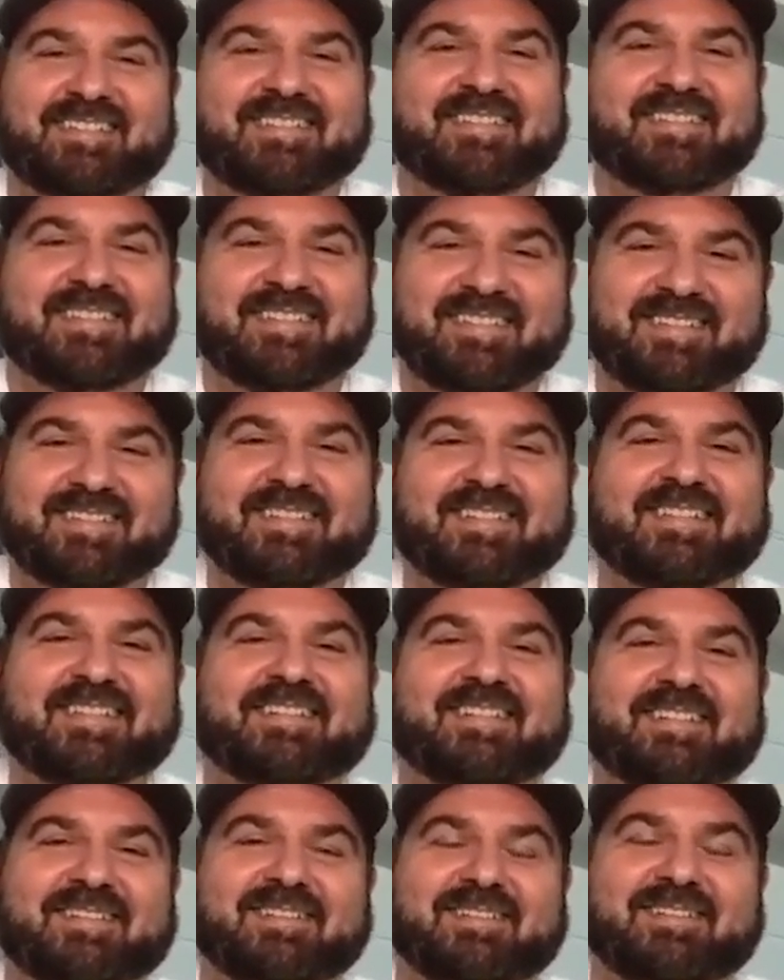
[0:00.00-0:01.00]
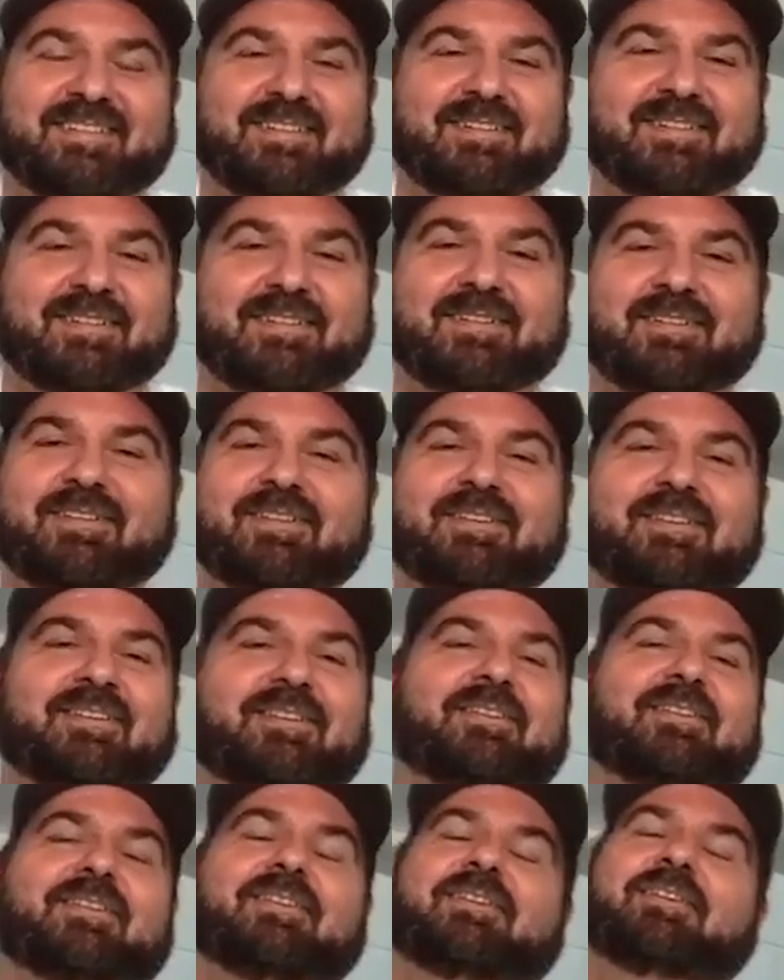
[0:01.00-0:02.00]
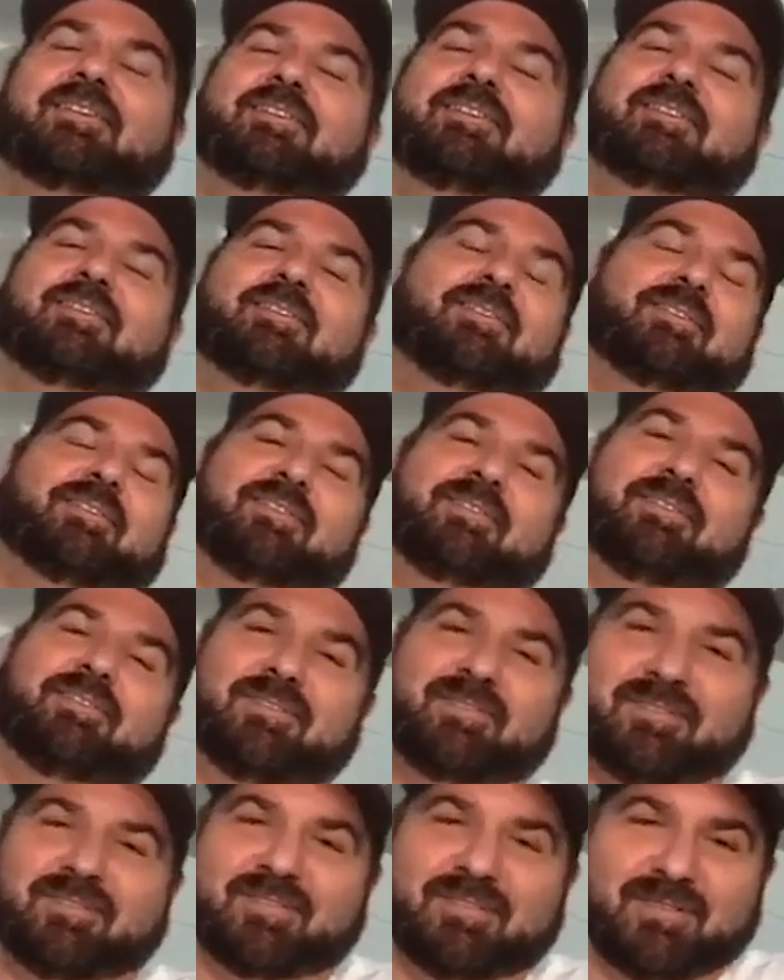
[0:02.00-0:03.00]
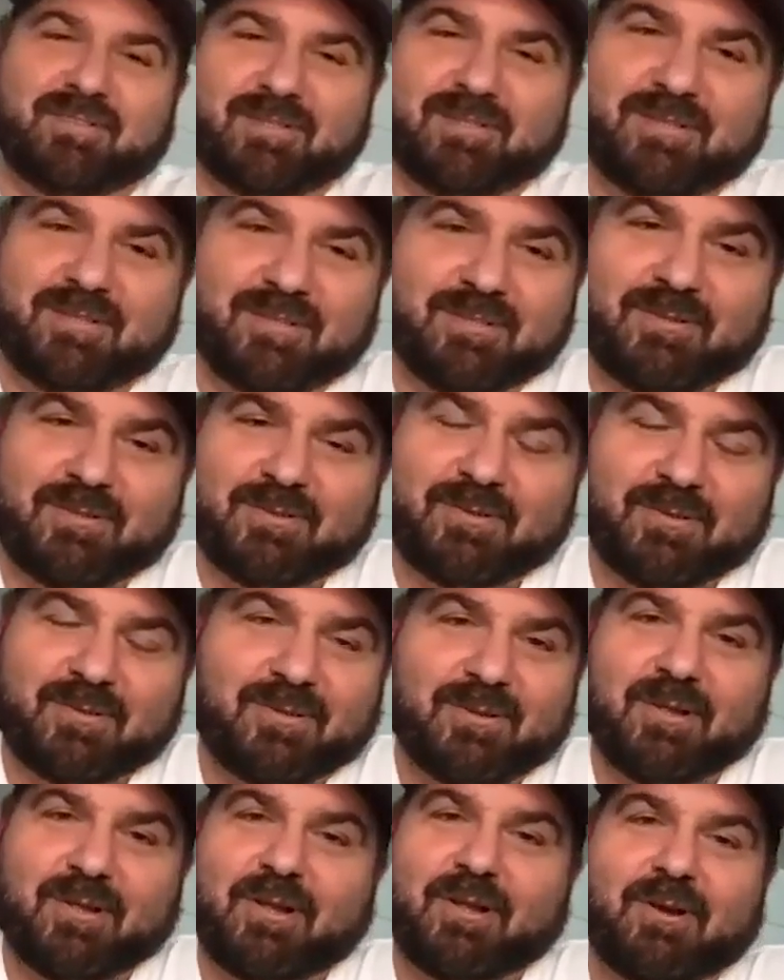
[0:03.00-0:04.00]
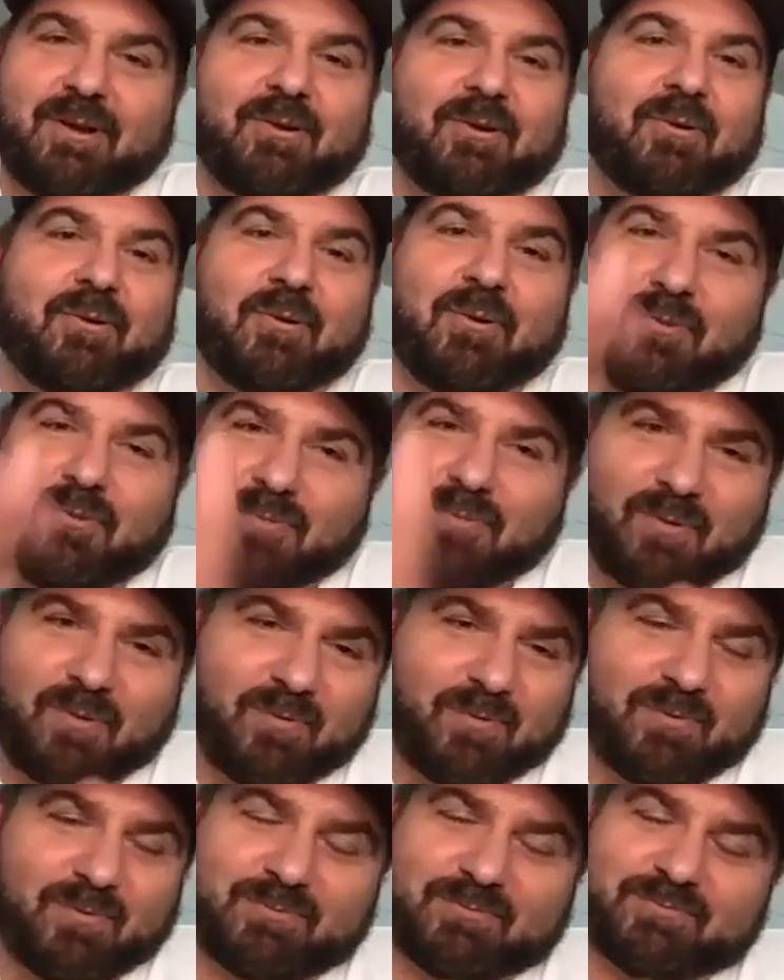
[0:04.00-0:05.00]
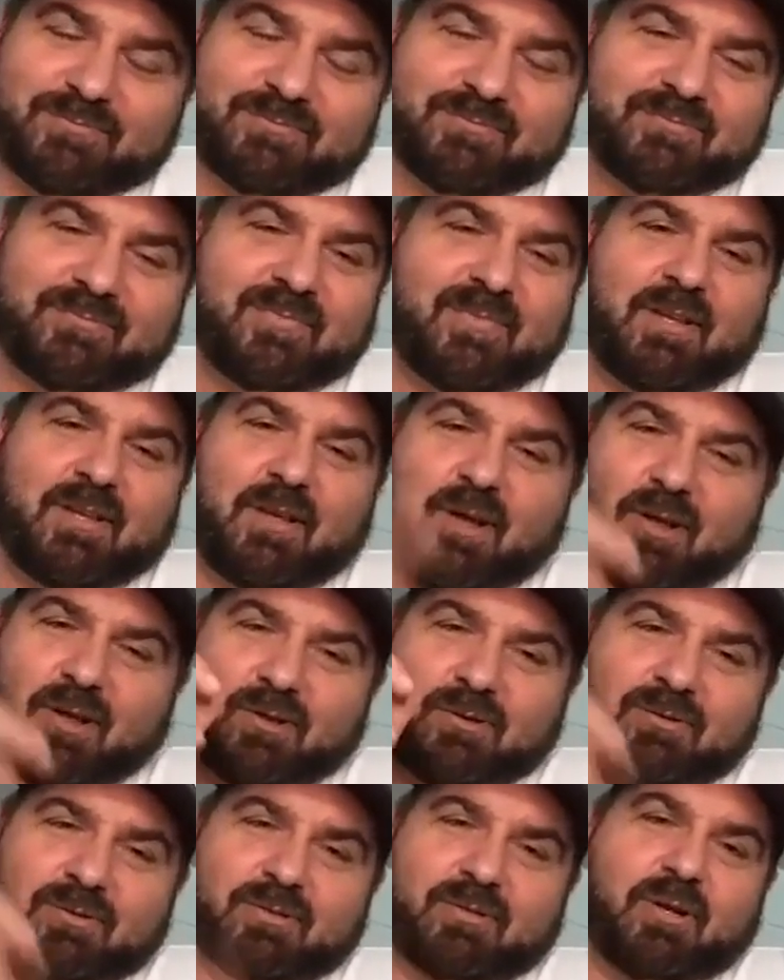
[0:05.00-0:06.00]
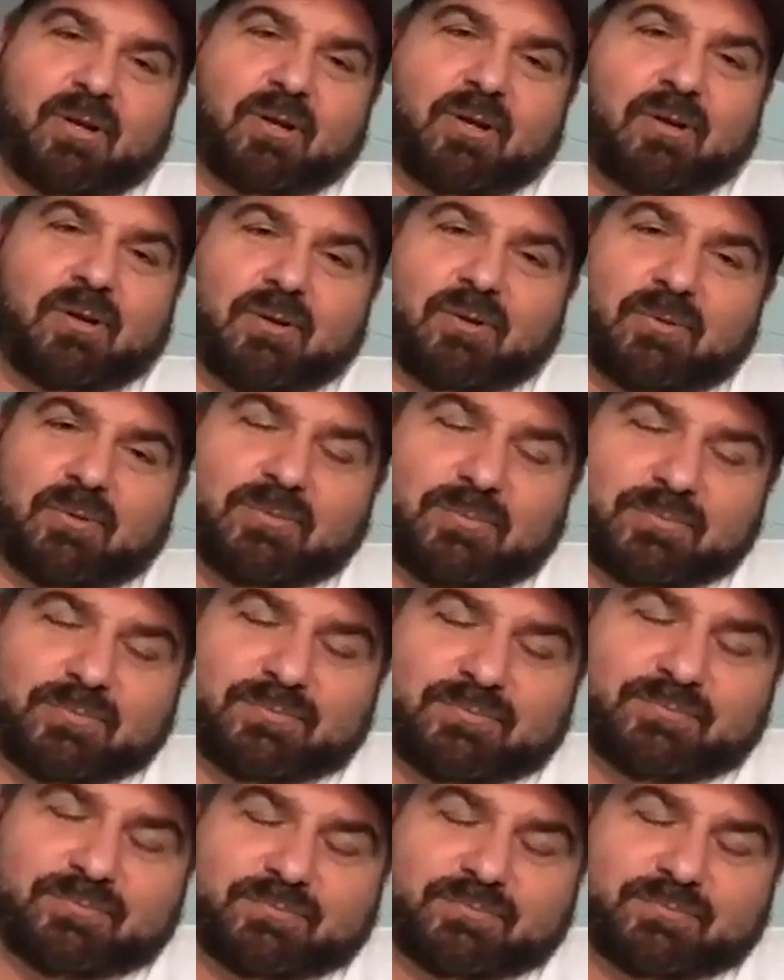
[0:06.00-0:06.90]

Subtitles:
(not speaking)